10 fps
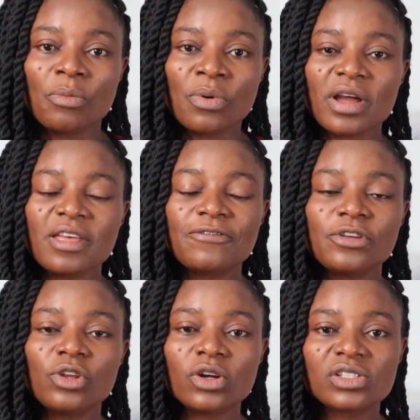But if
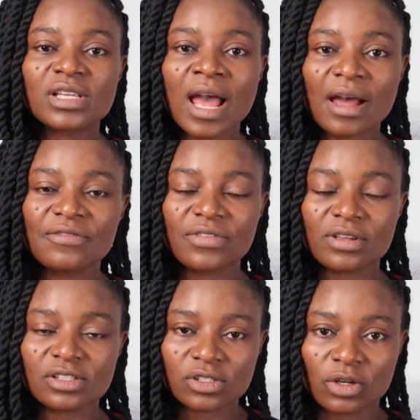you don't have
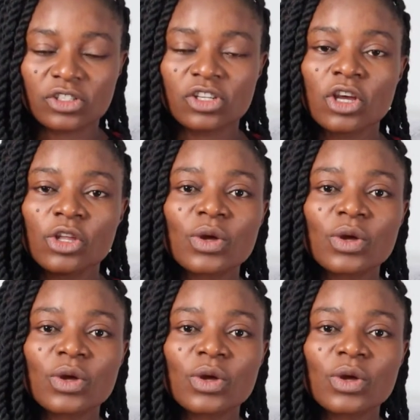such,